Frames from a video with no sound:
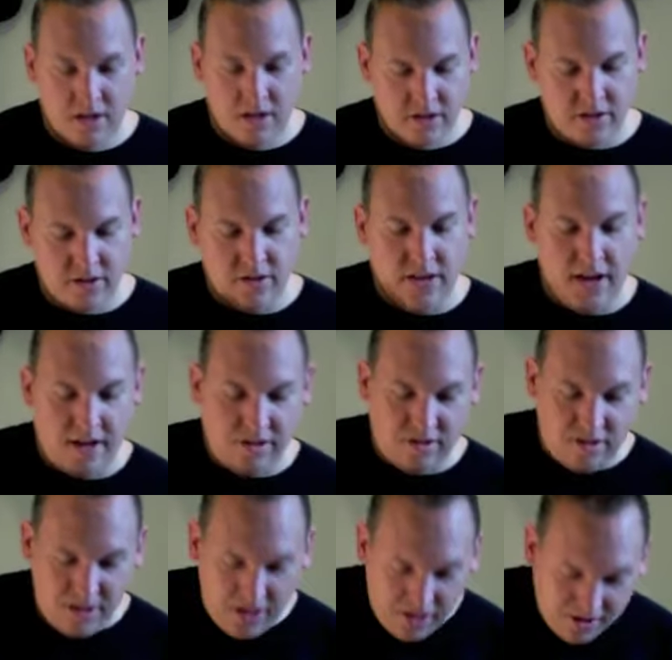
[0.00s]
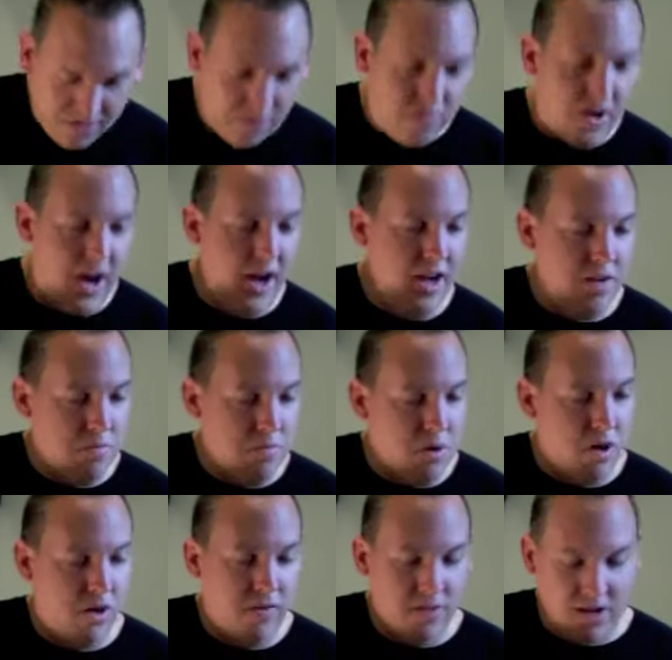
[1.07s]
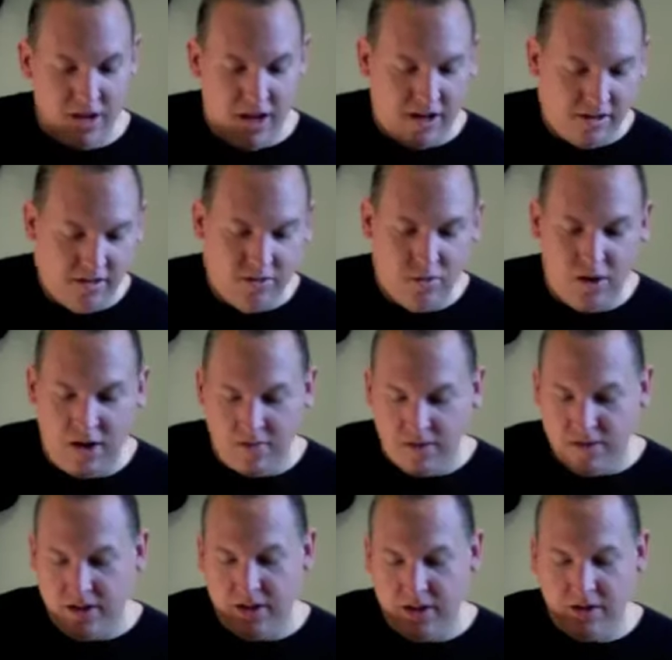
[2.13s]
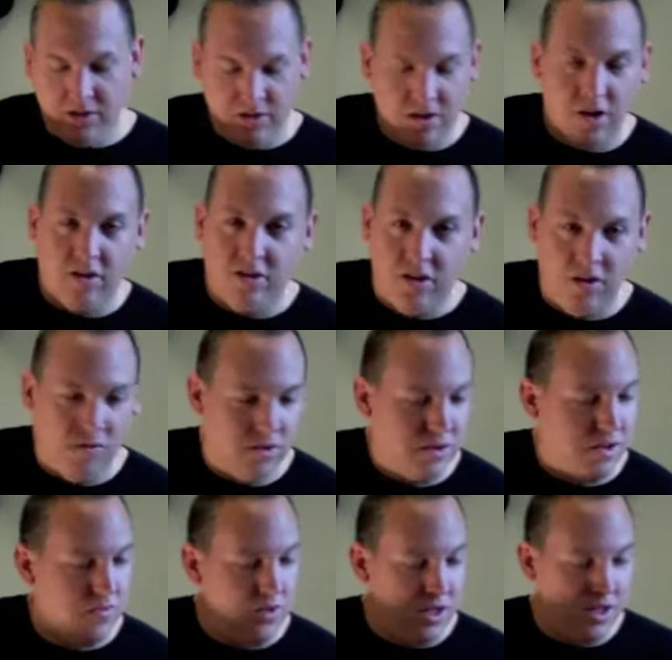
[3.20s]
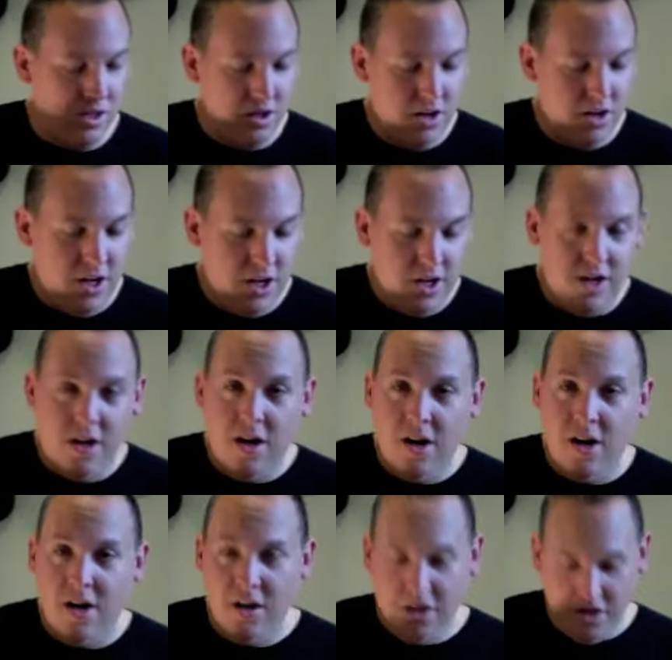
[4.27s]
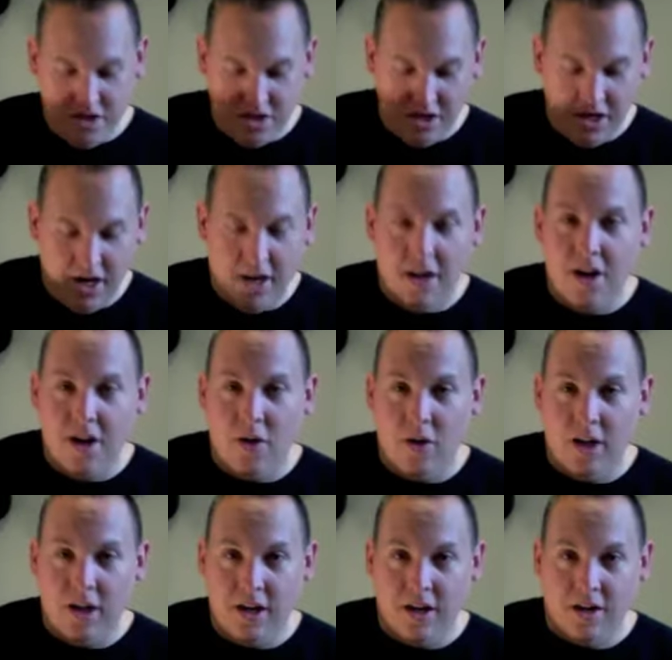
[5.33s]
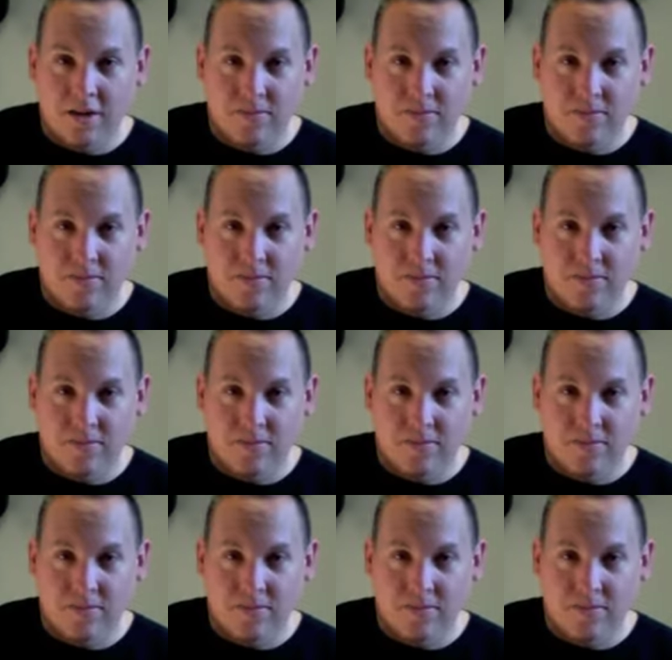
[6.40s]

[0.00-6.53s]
So that is the dividing mark of the neck, so where everything just starts over. So if you can learn it here, you're going to know it here.